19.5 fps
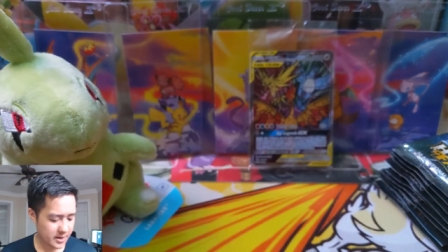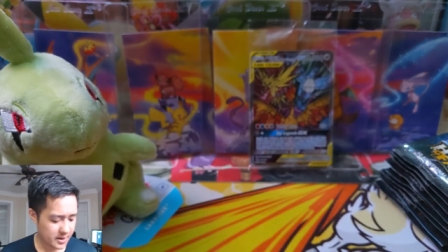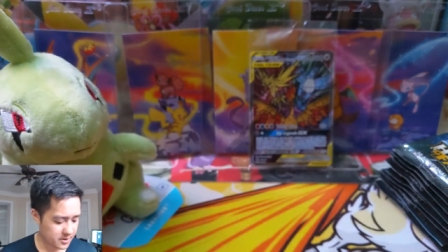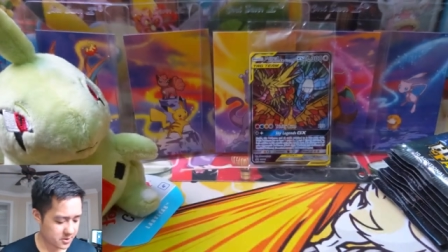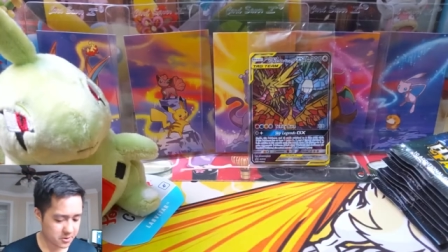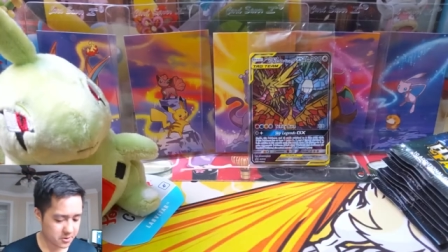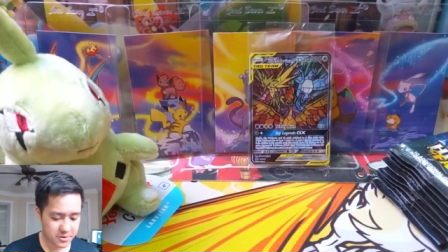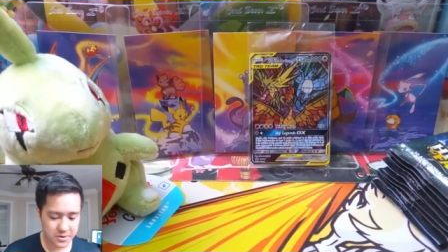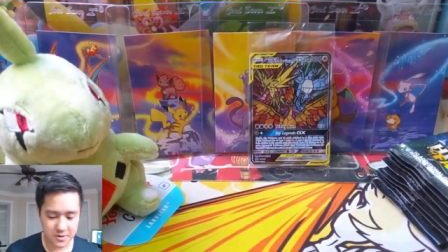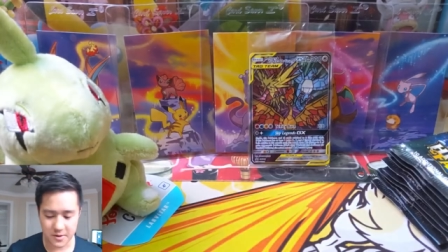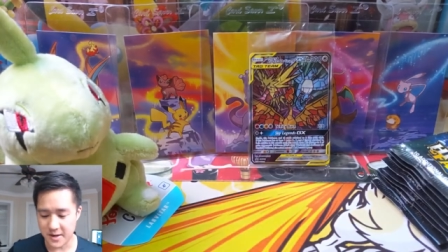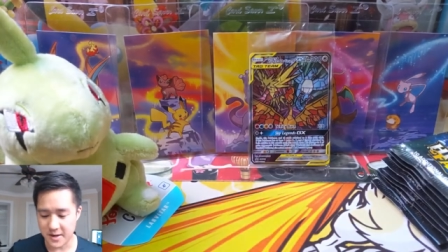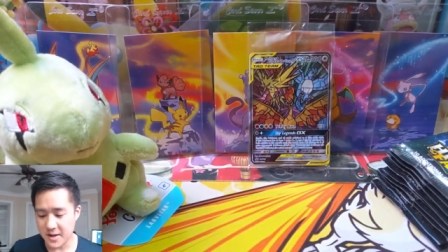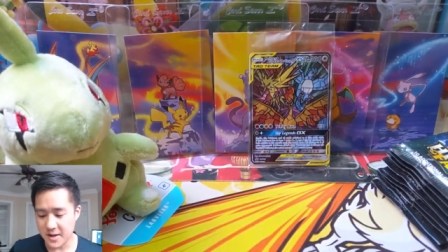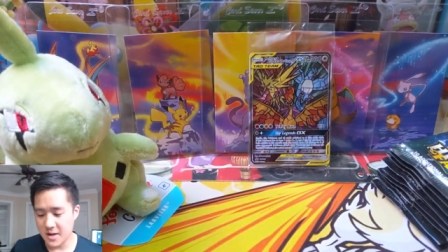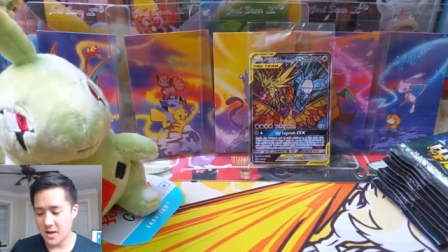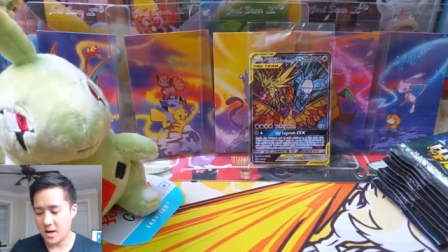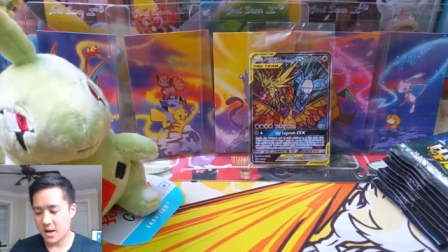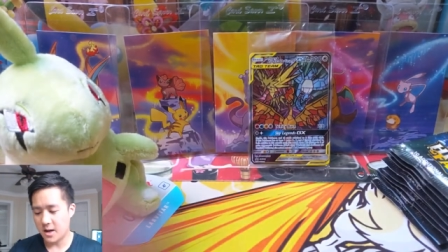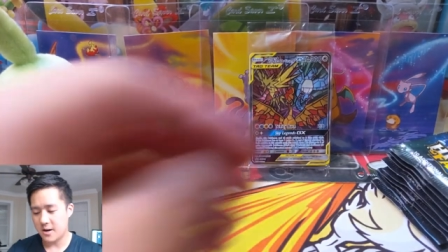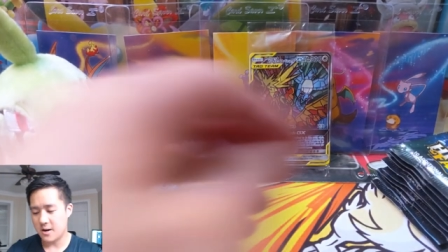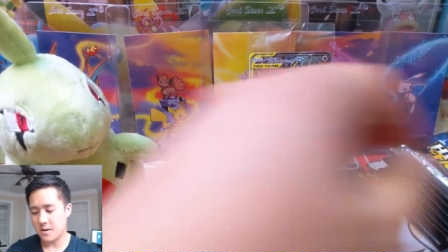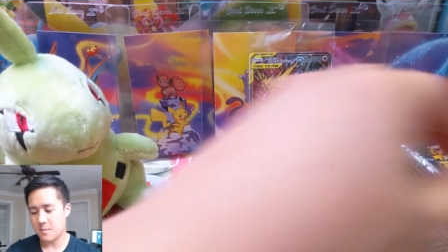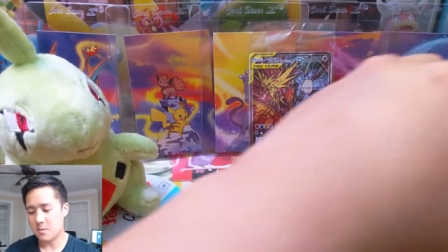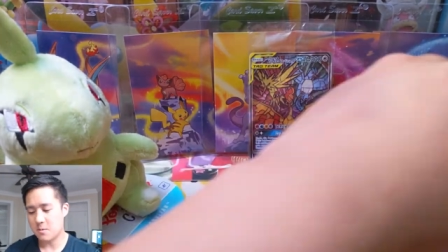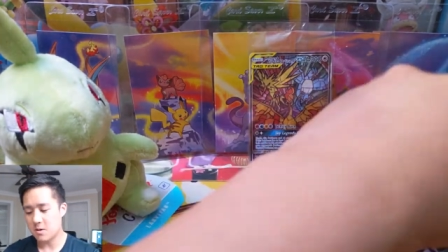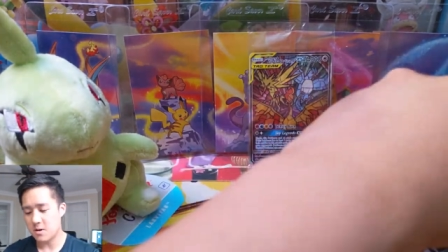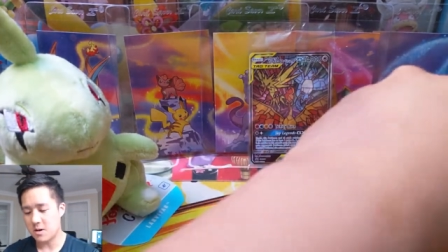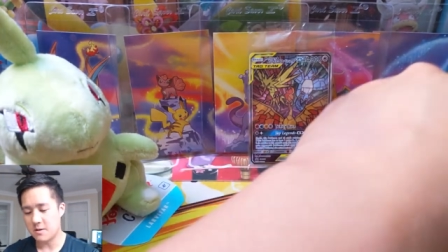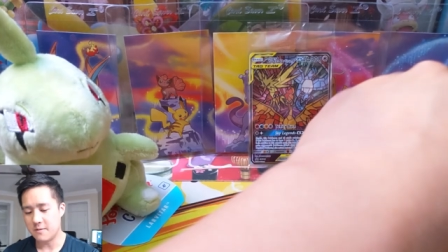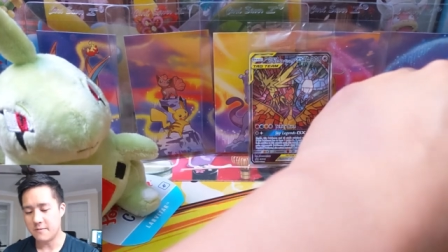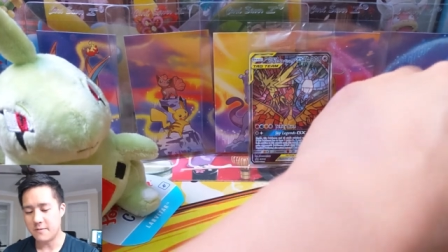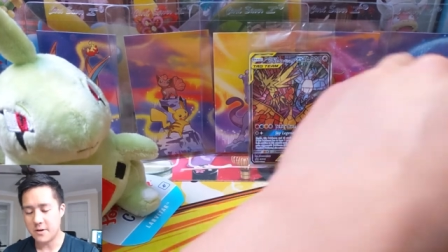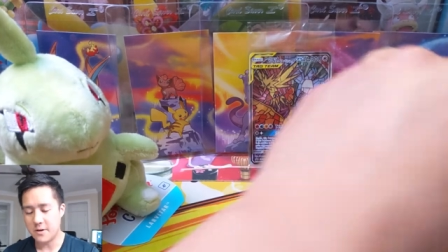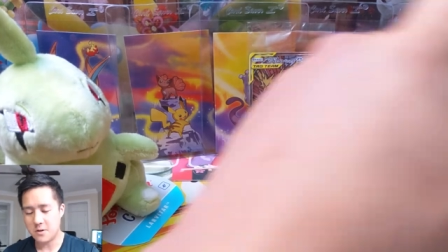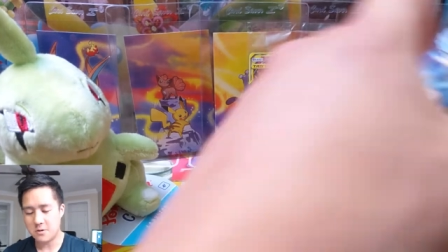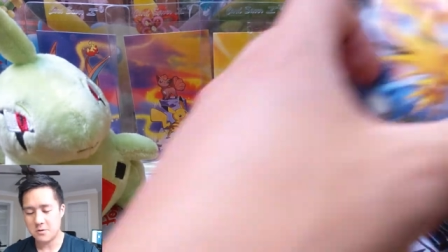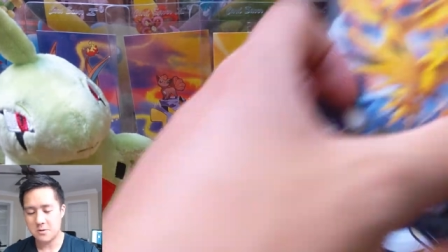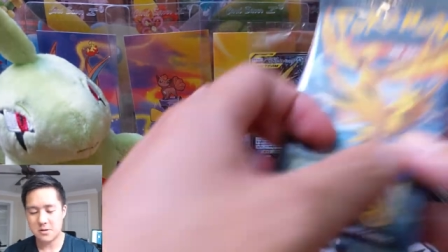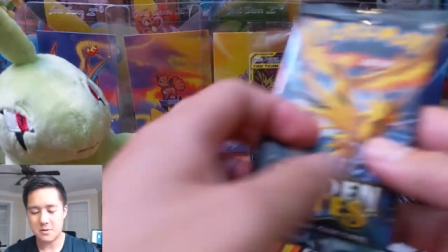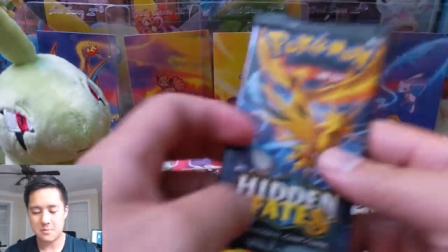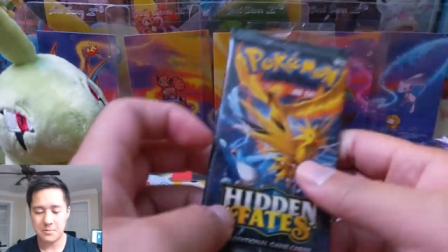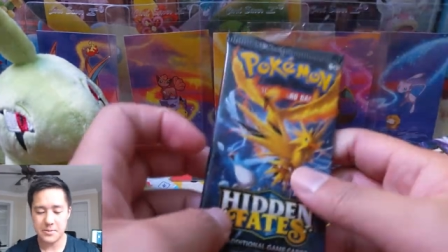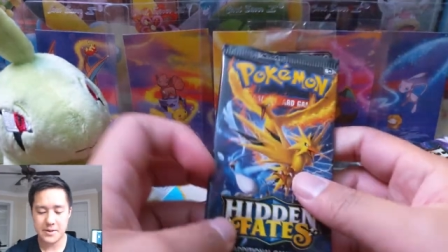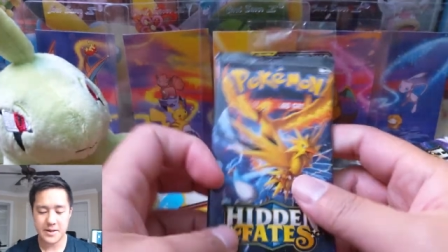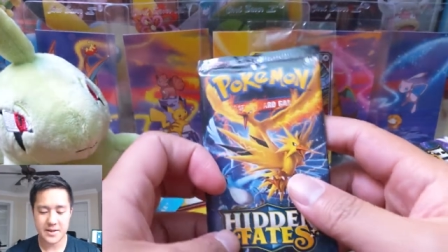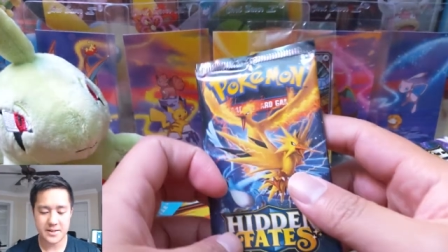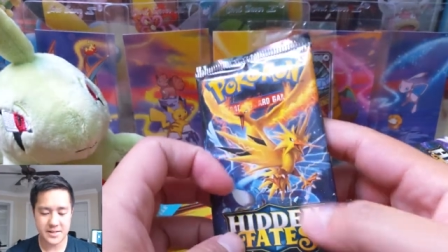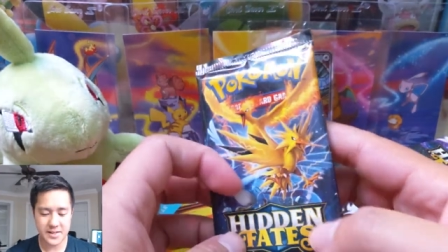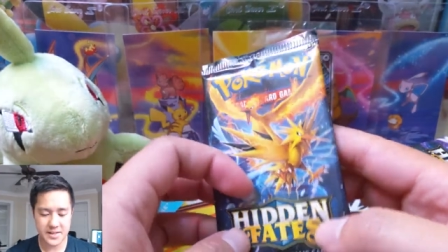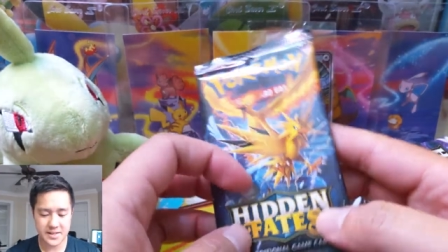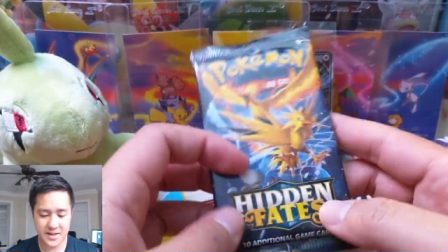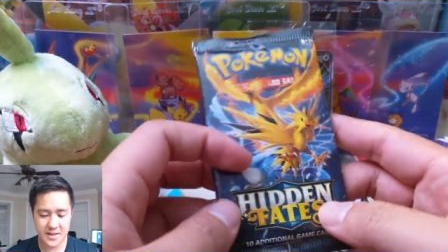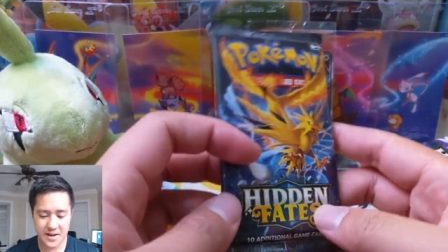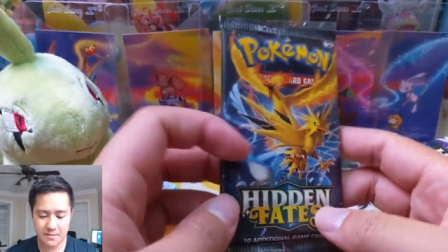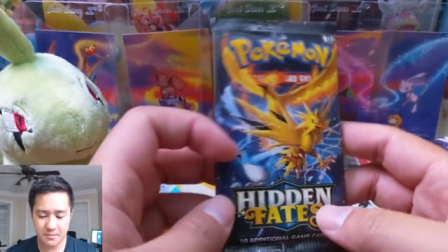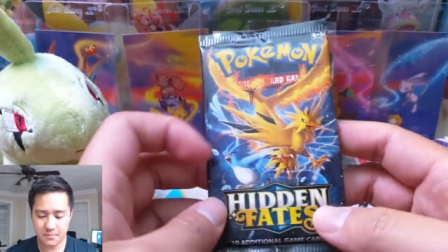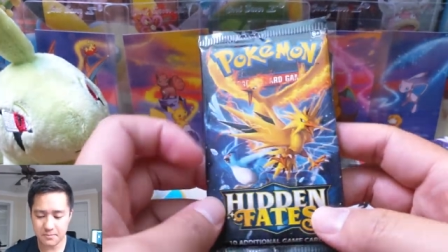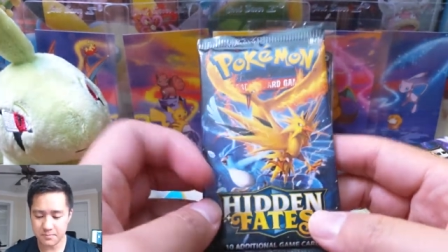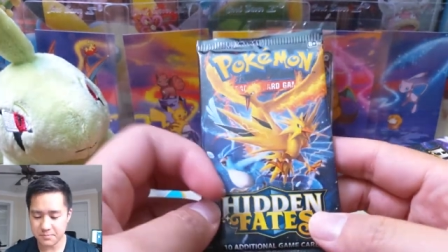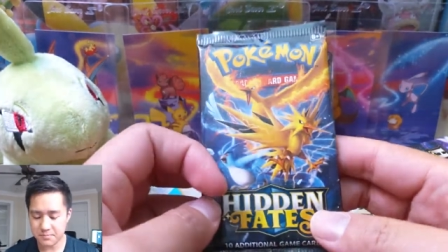I showed this already, a number of those in PSA 10.